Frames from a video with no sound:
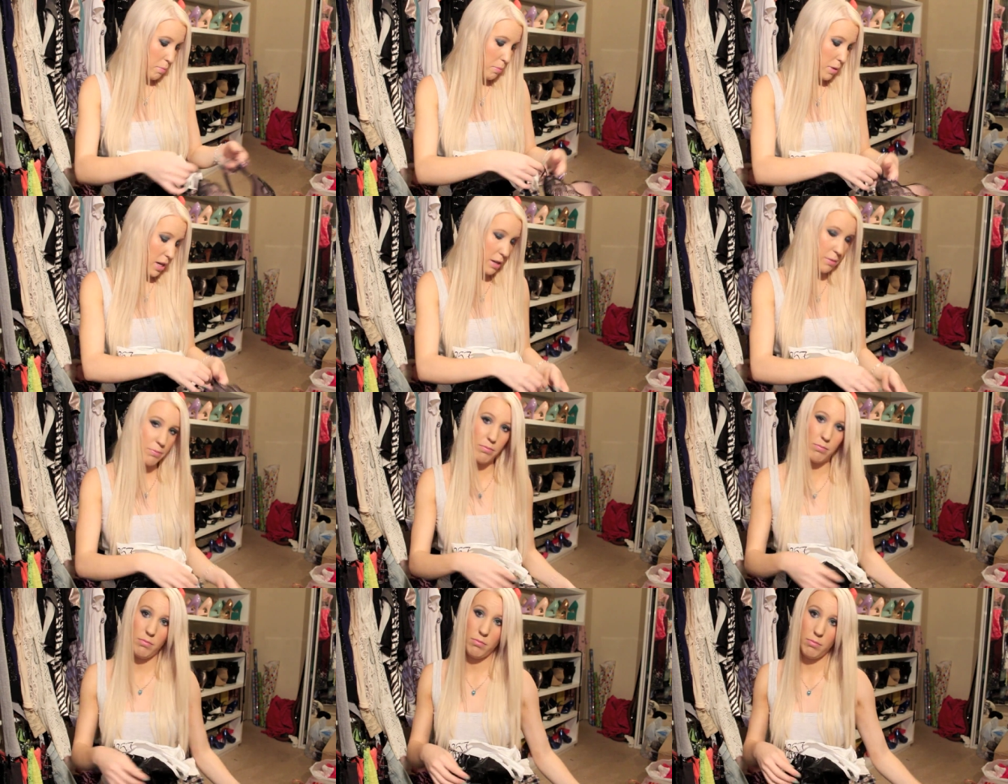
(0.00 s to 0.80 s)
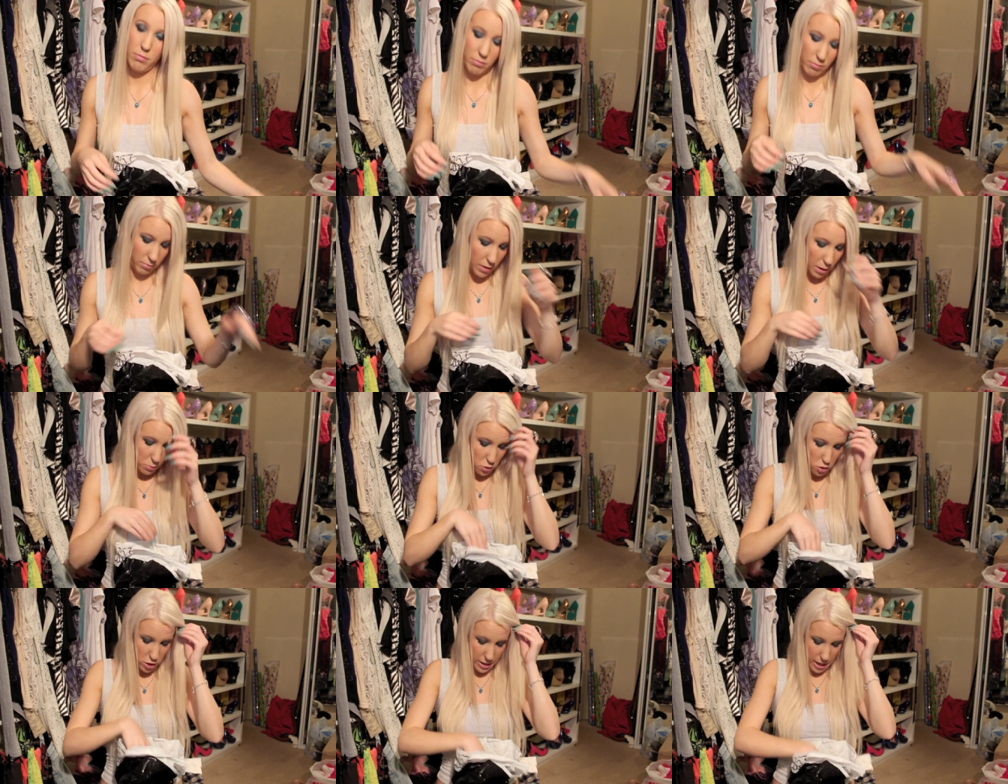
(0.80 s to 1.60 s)
But
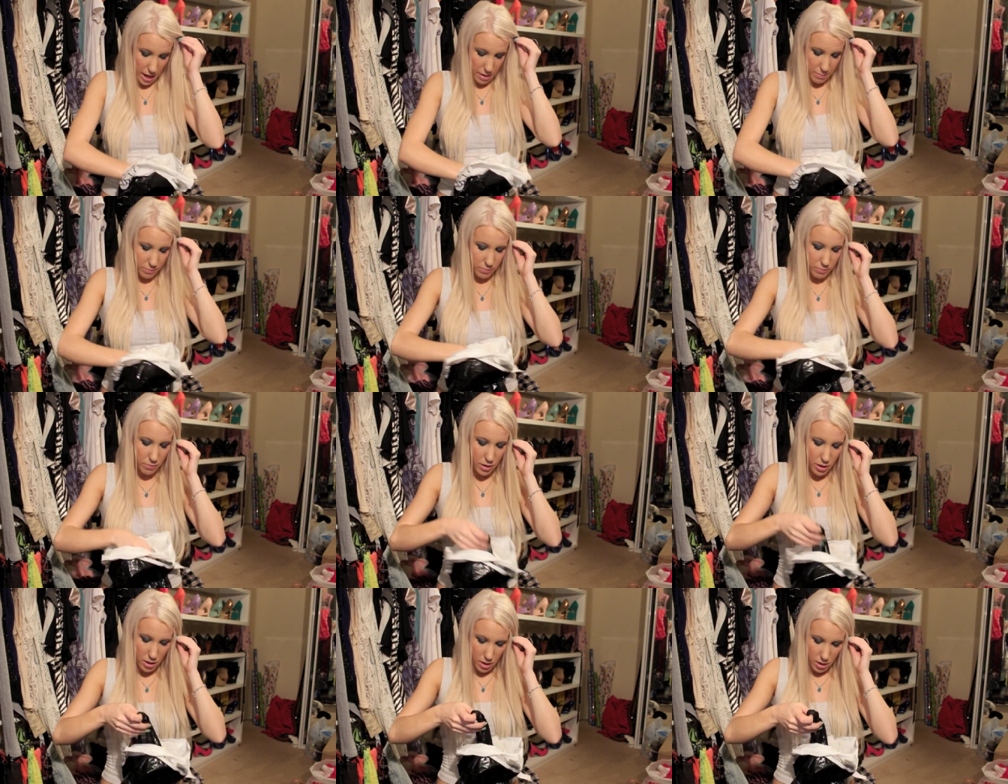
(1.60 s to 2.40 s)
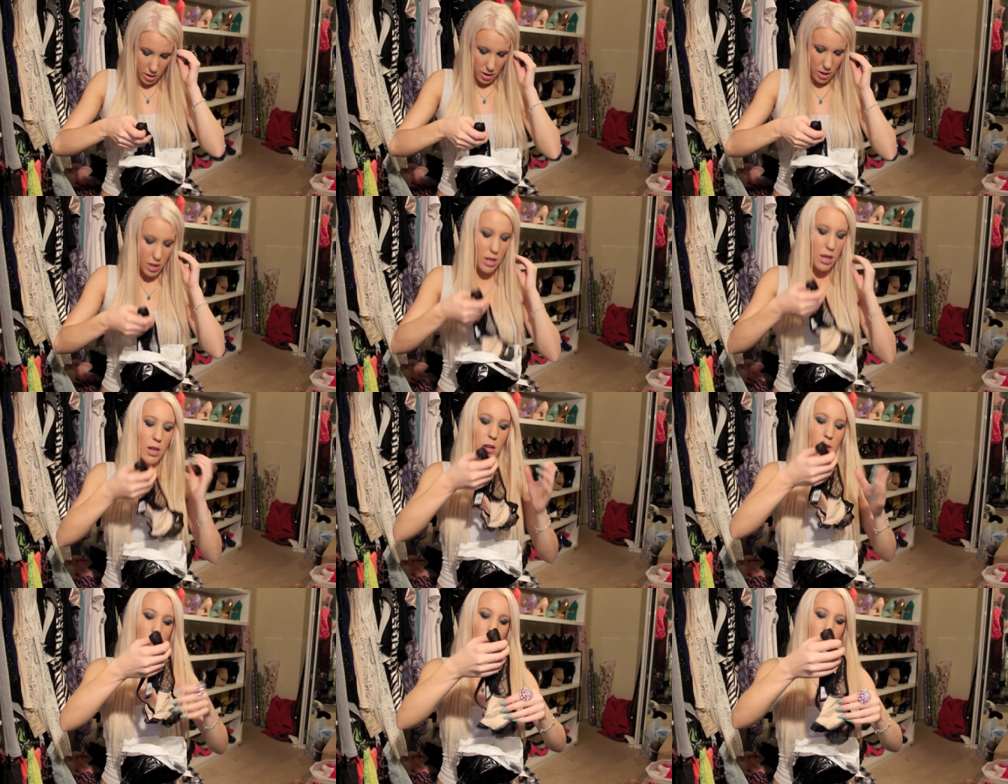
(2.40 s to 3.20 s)
bought that.
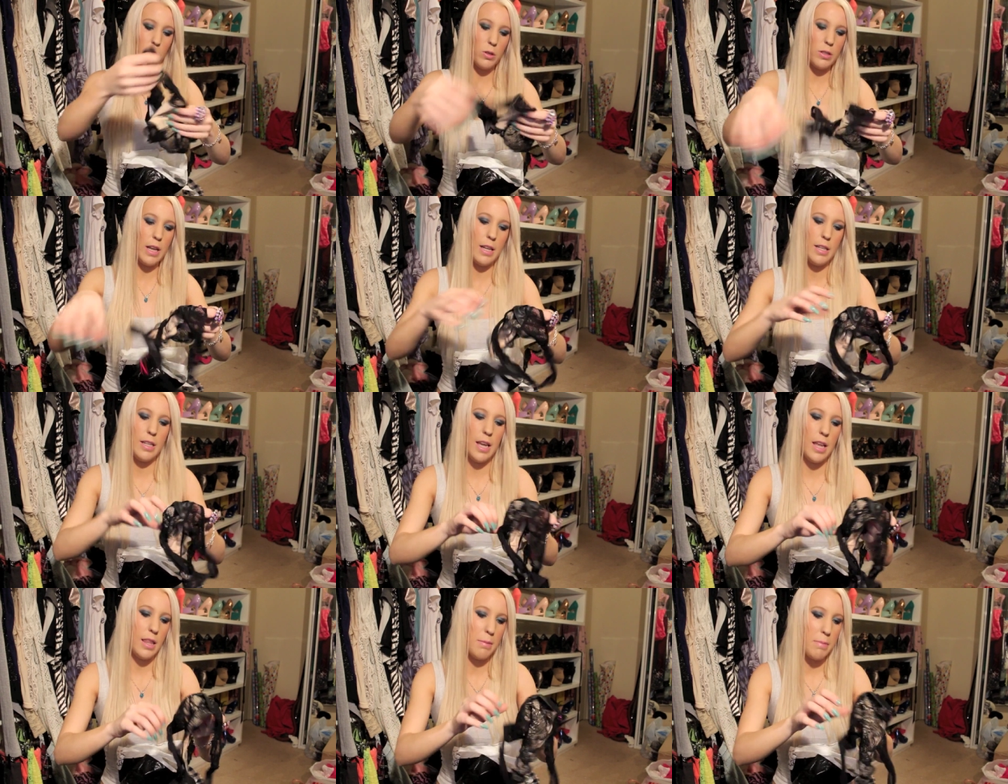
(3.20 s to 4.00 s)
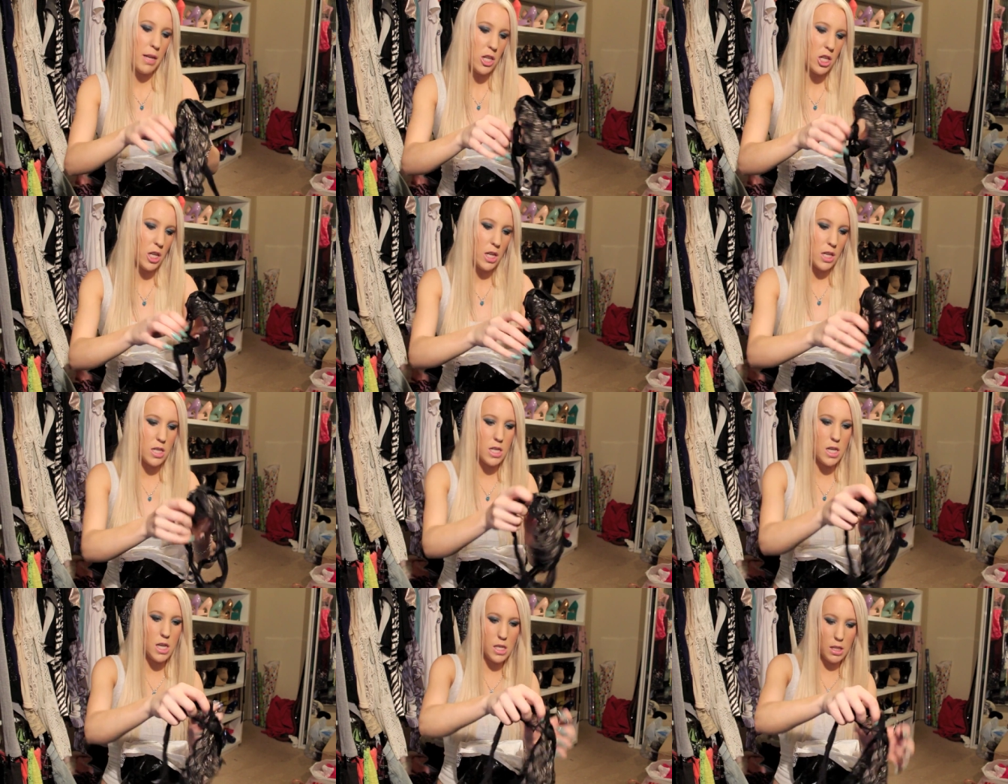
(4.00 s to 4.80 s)
And of course, had to get the matching
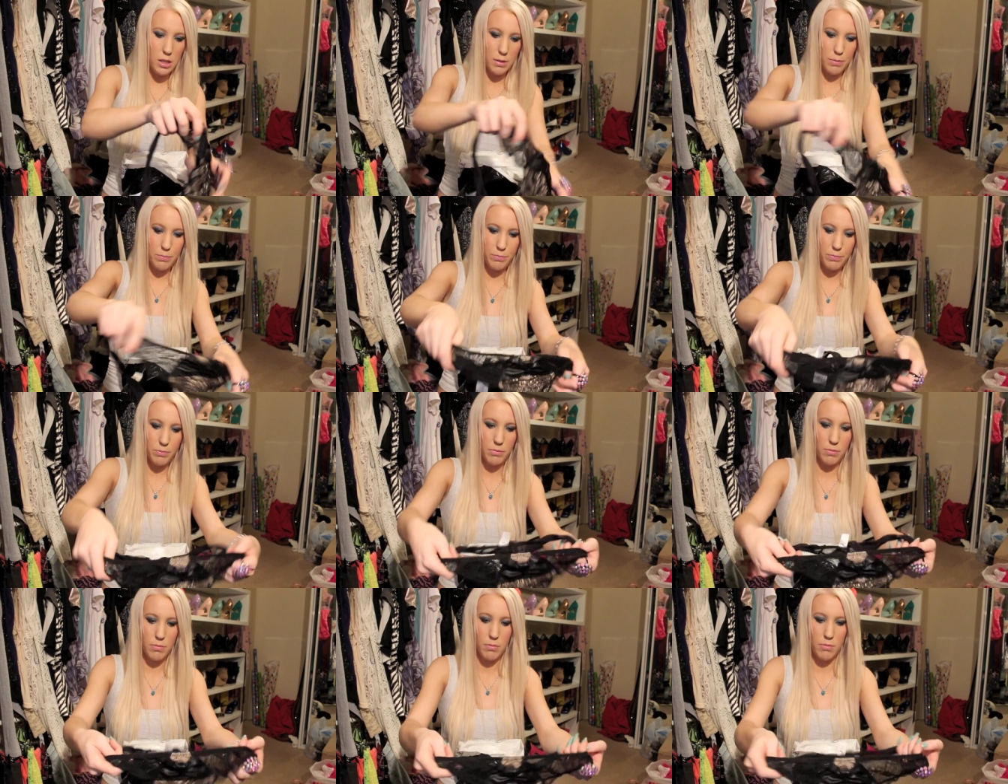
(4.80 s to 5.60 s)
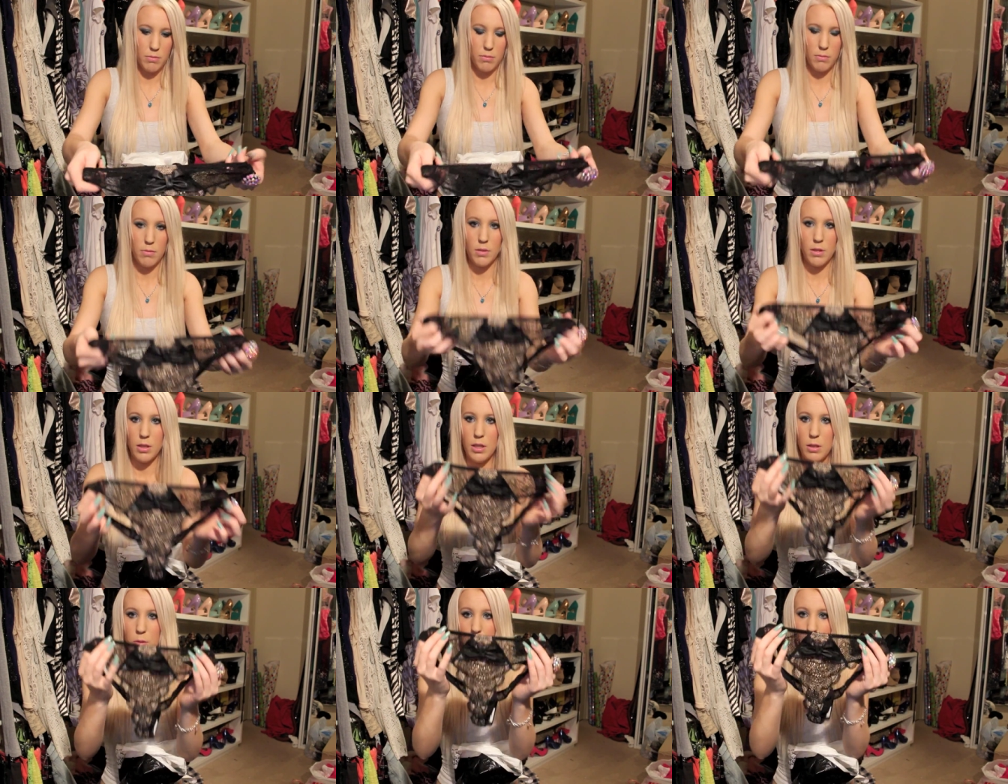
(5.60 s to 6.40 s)
undies.
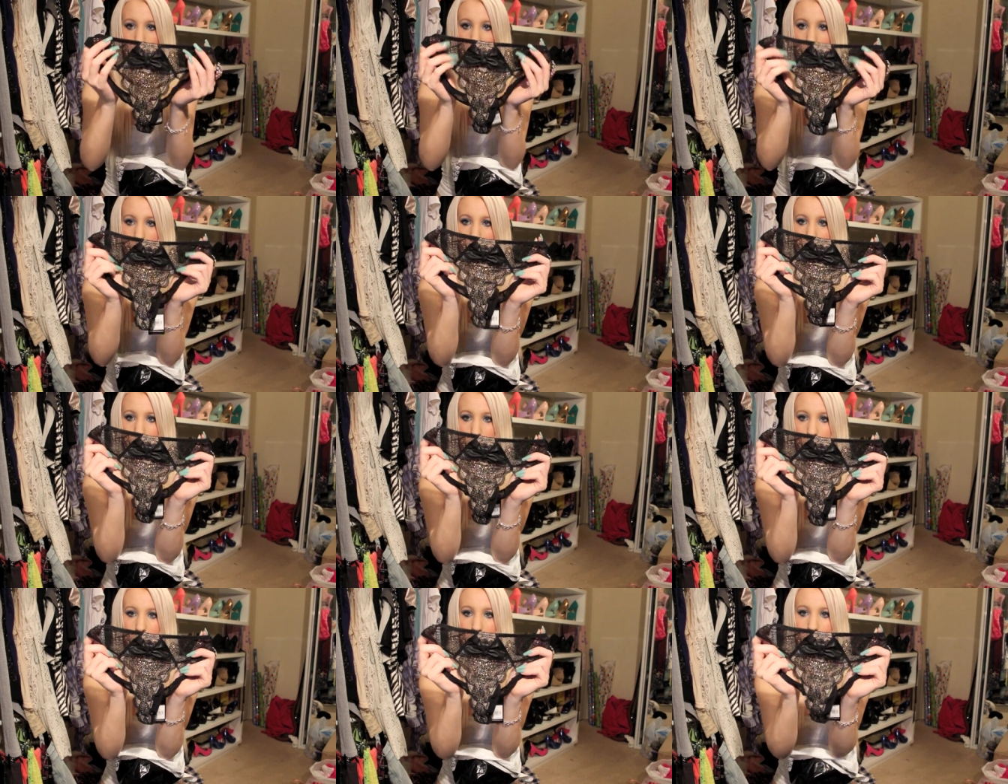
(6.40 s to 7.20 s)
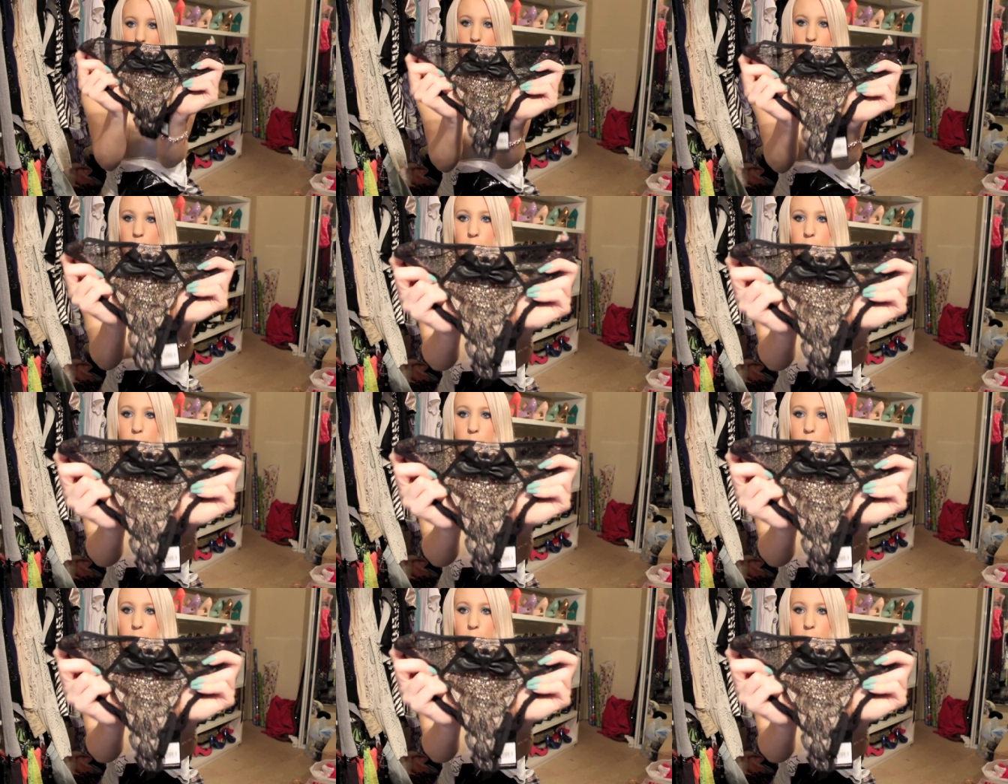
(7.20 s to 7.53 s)
That's what the undies look like.